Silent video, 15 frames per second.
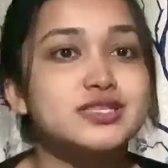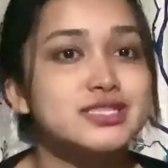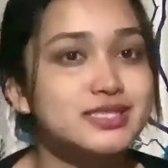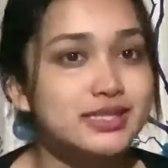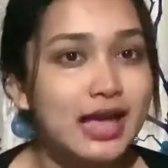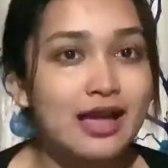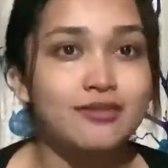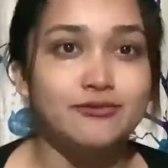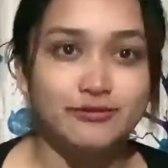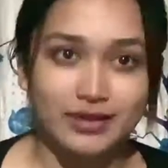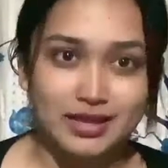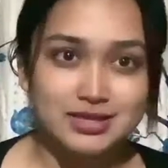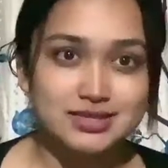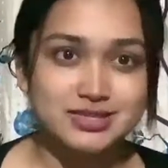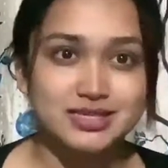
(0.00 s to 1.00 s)
Sam
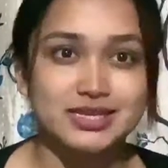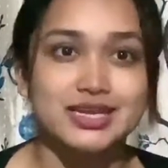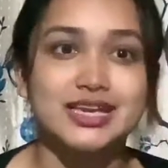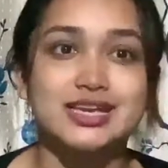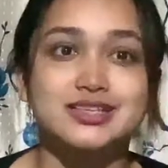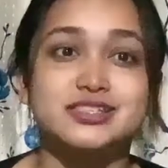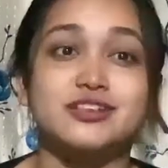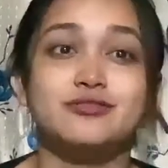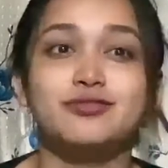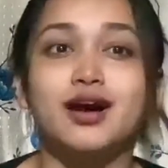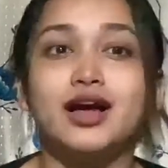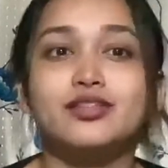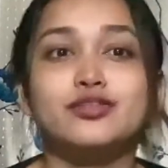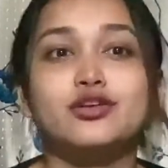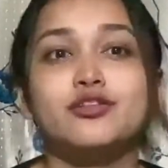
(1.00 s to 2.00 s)
Wells. He is the
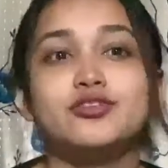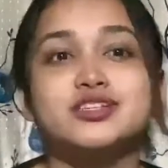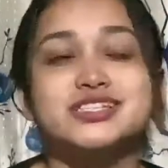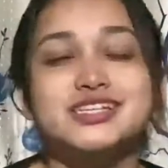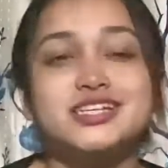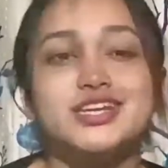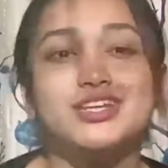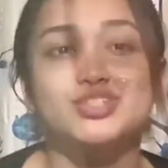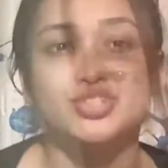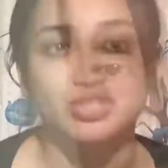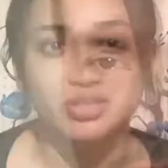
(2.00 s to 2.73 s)
father of a teenage